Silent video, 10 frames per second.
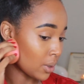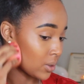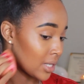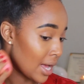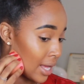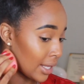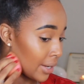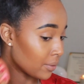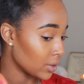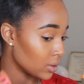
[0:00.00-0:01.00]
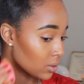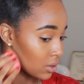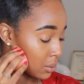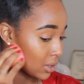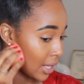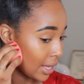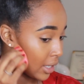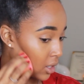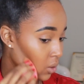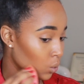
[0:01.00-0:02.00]
post the highlight reels, but
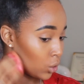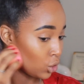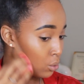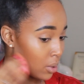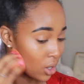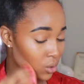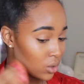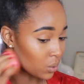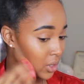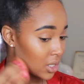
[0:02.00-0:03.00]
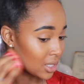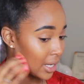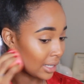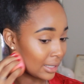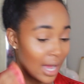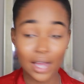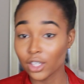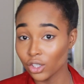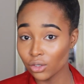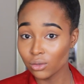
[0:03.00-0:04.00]
like, will you post when it's like
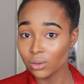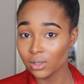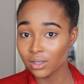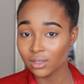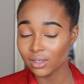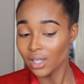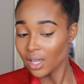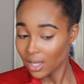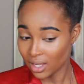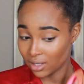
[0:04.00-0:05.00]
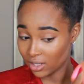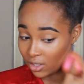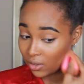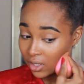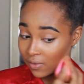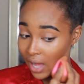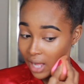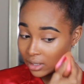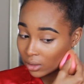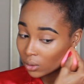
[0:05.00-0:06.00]
not cute and still give
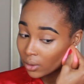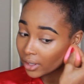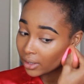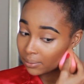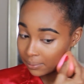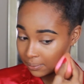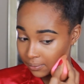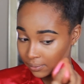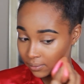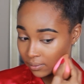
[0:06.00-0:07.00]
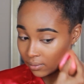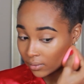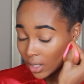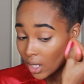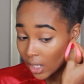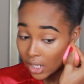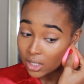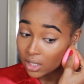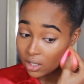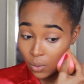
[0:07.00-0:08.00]
God the glory?
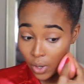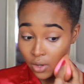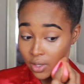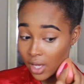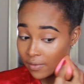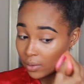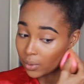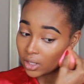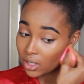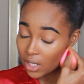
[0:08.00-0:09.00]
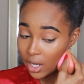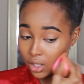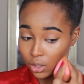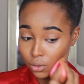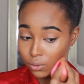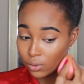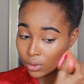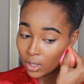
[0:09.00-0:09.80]
Because he's still worthy of it when it's not cute.